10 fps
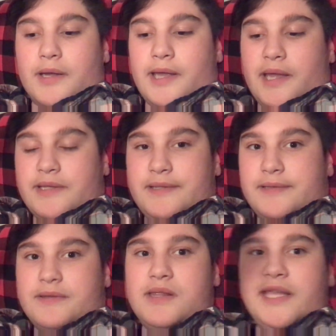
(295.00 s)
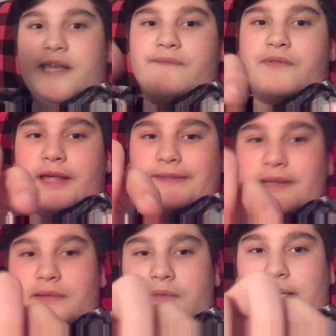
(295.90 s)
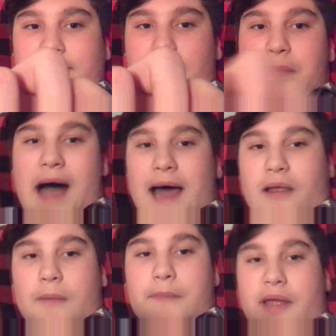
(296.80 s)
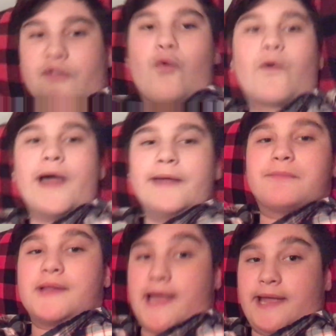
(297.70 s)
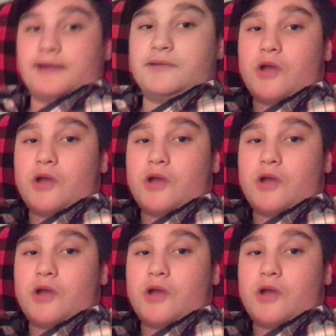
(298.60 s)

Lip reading: and leave the bottom and the right blank.